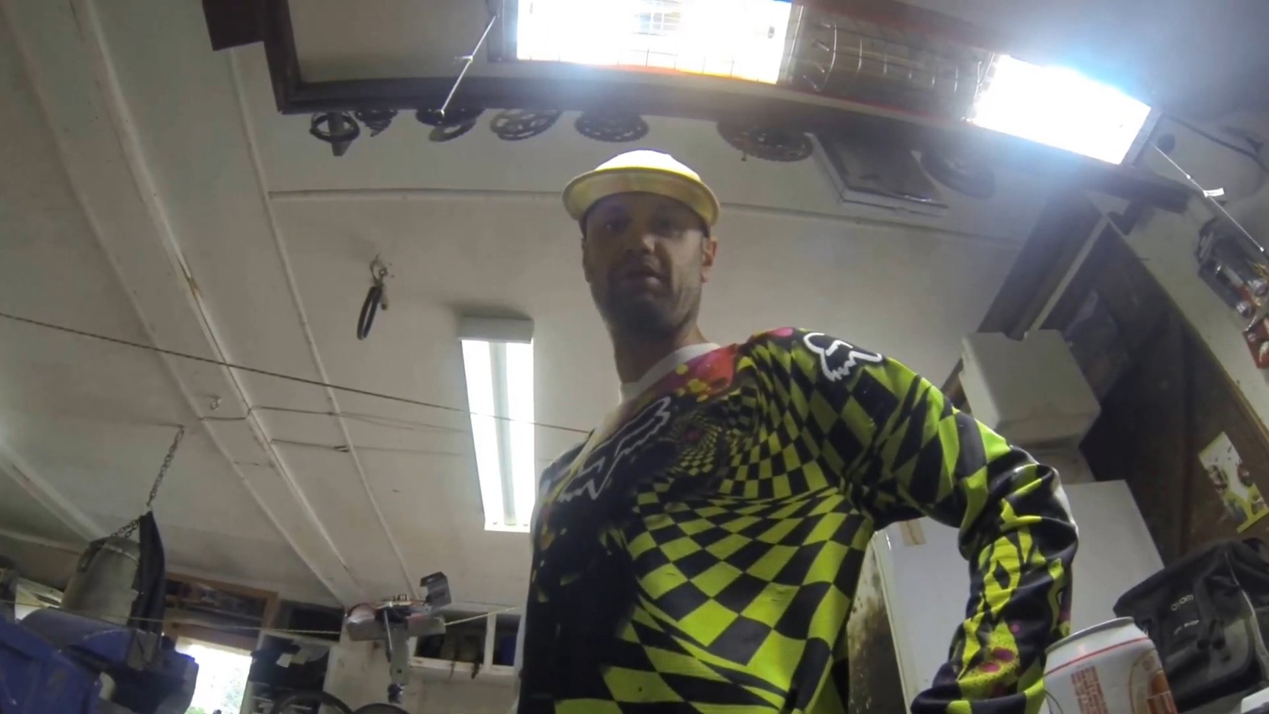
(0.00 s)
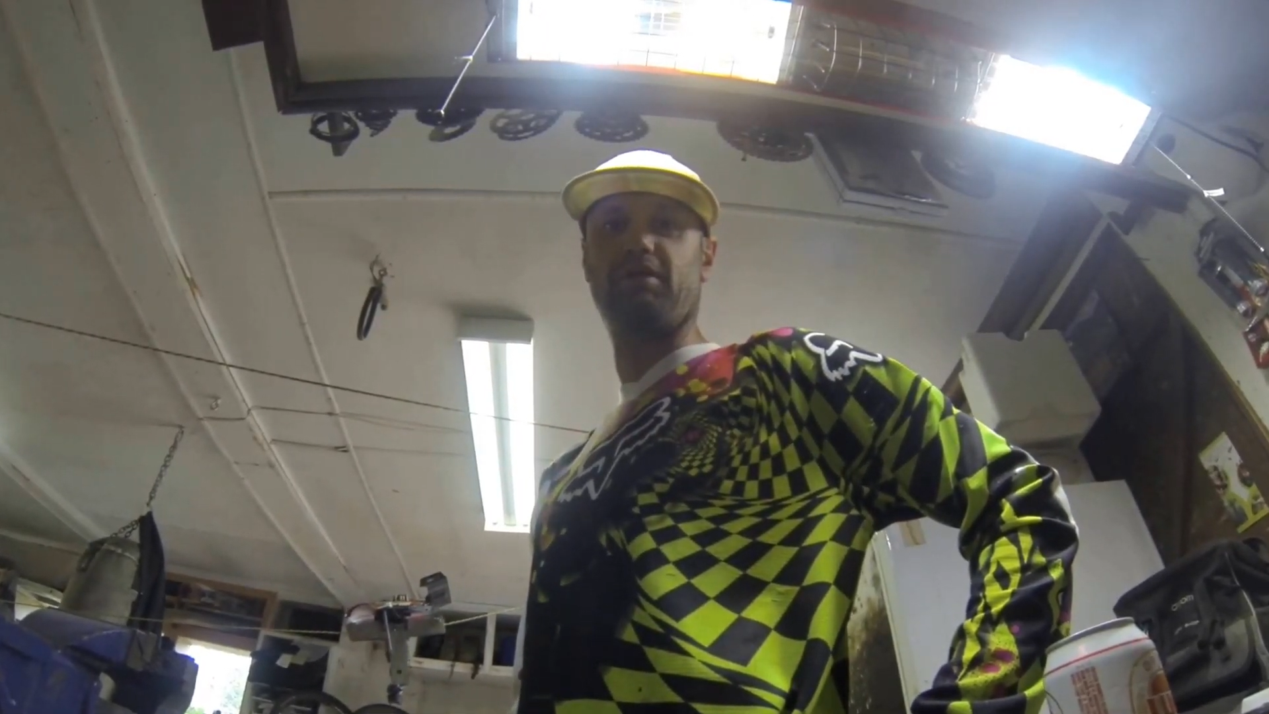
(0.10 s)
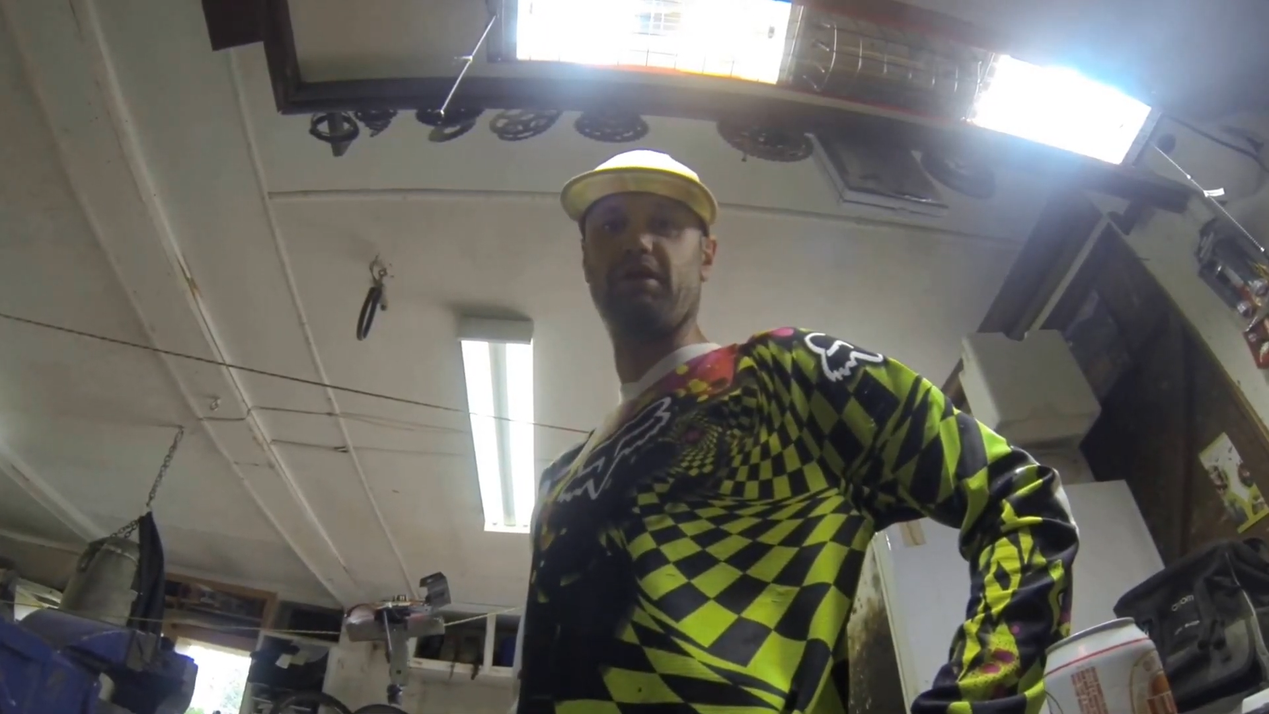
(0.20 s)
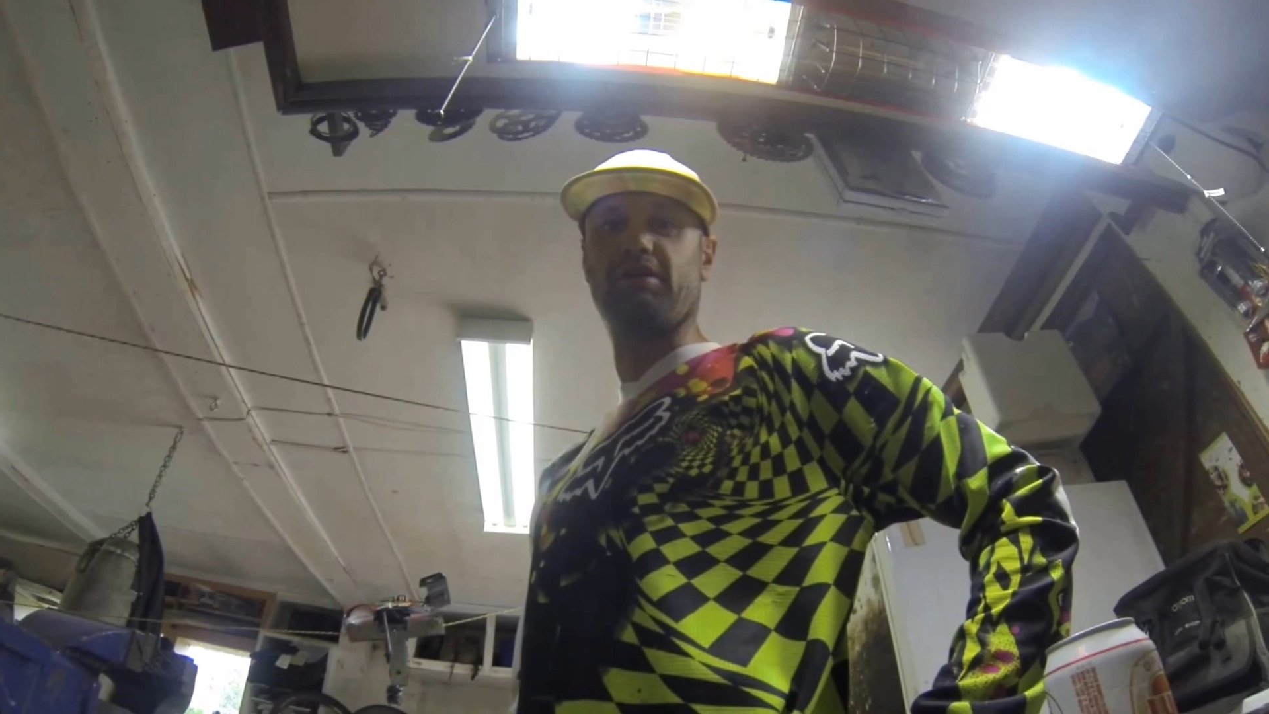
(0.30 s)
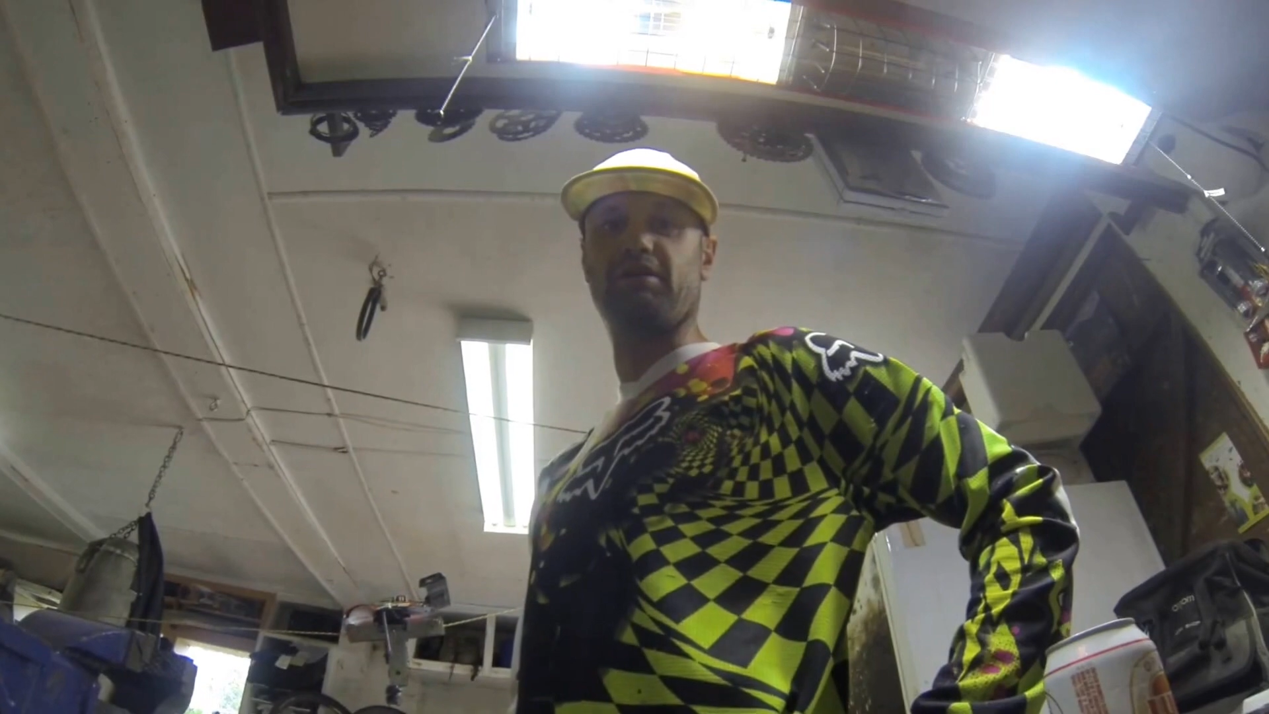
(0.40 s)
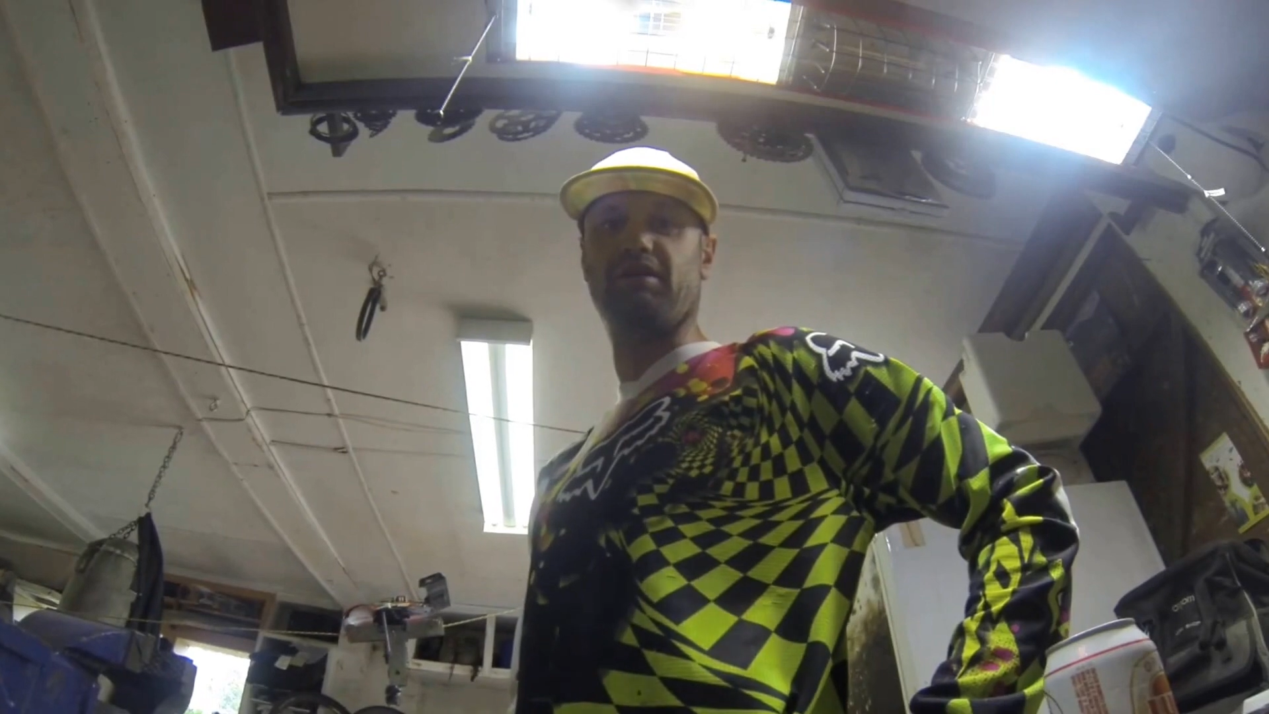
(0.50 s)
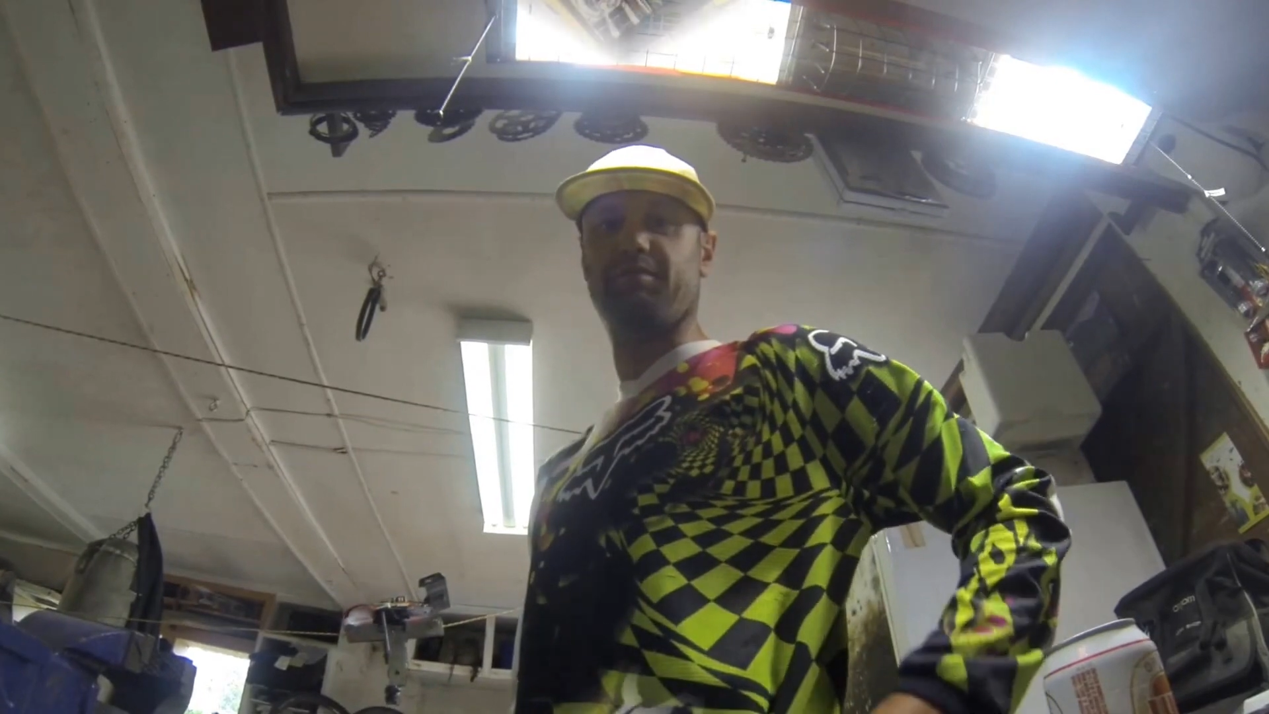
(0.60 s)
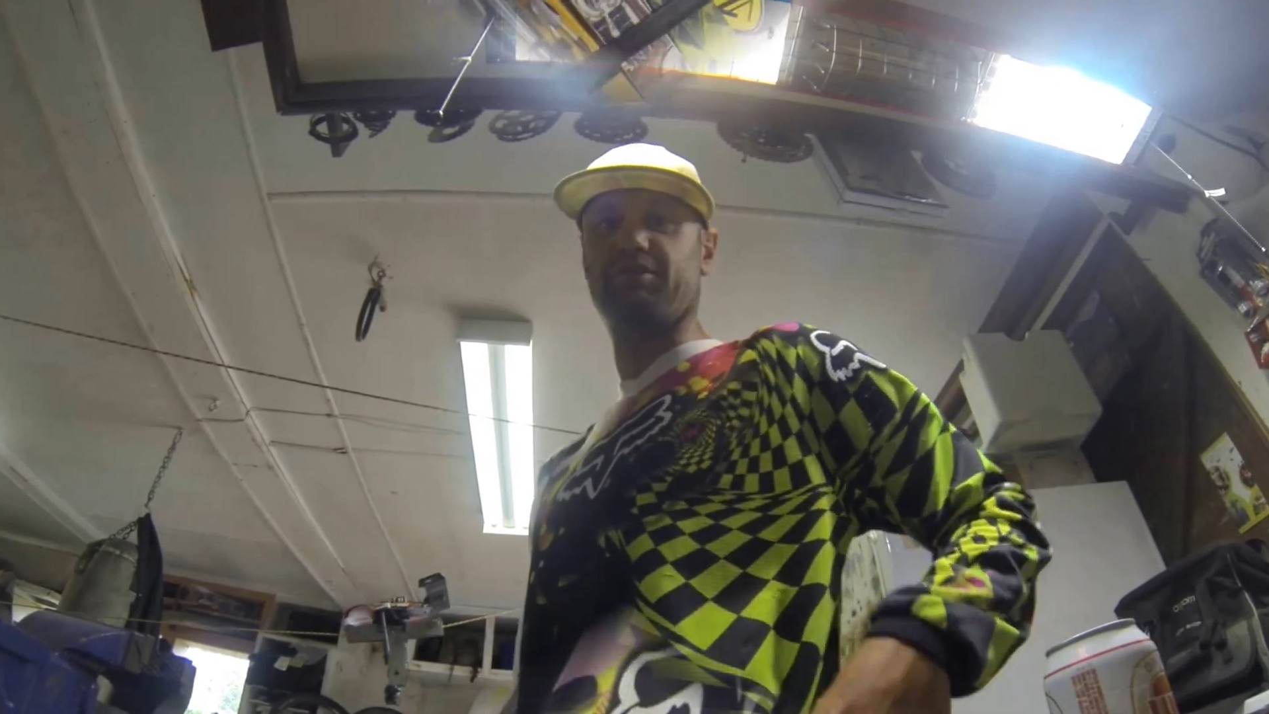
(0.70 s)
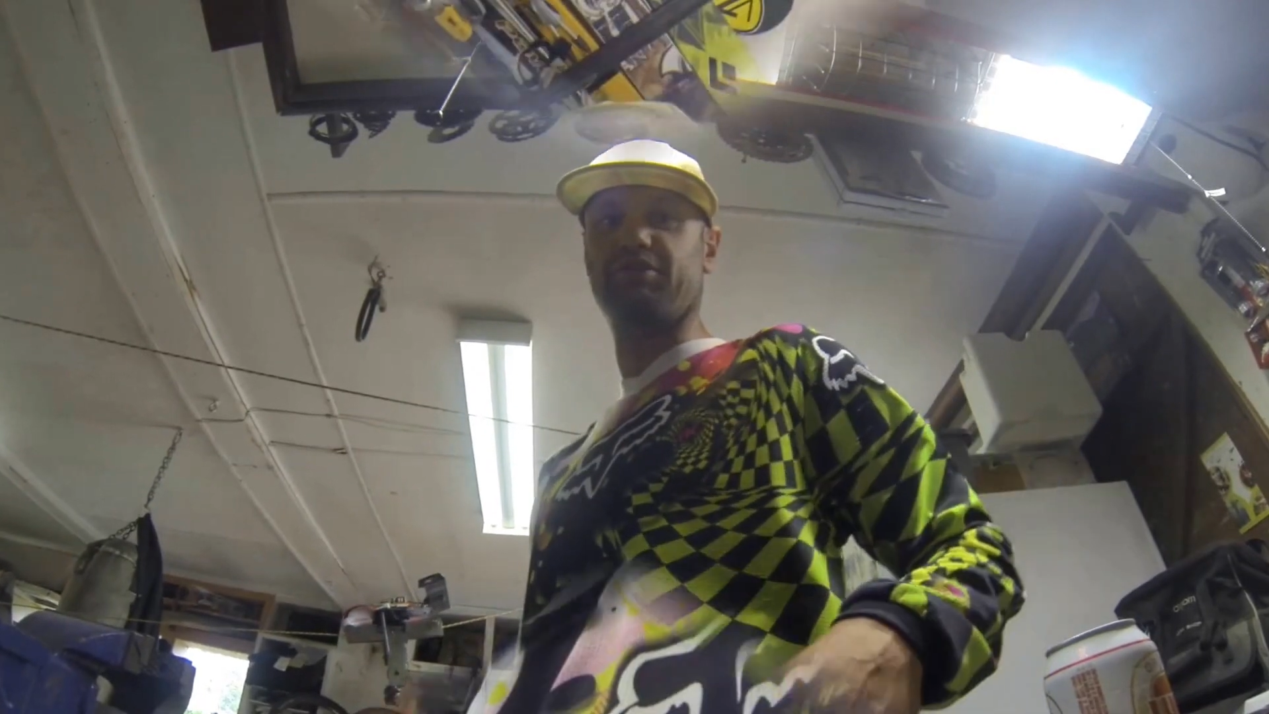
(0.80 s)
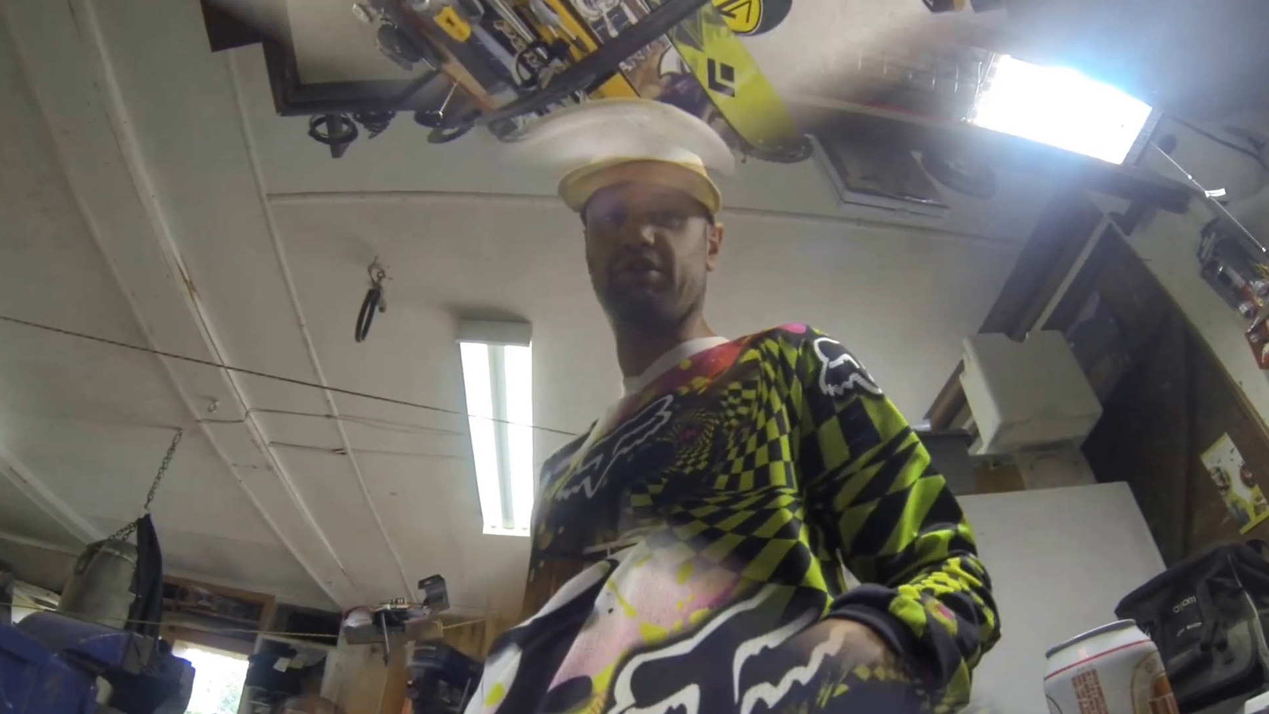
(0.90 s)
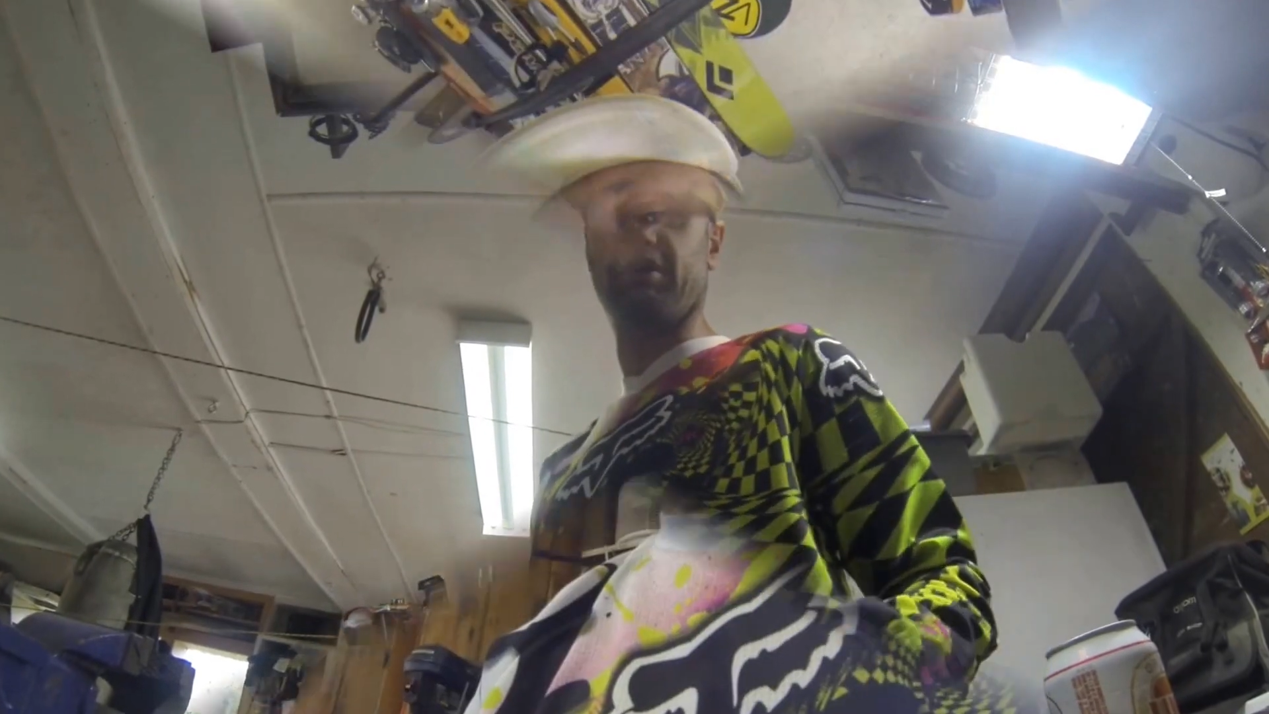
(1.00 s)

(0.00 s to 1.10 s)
Alright, I'm going to show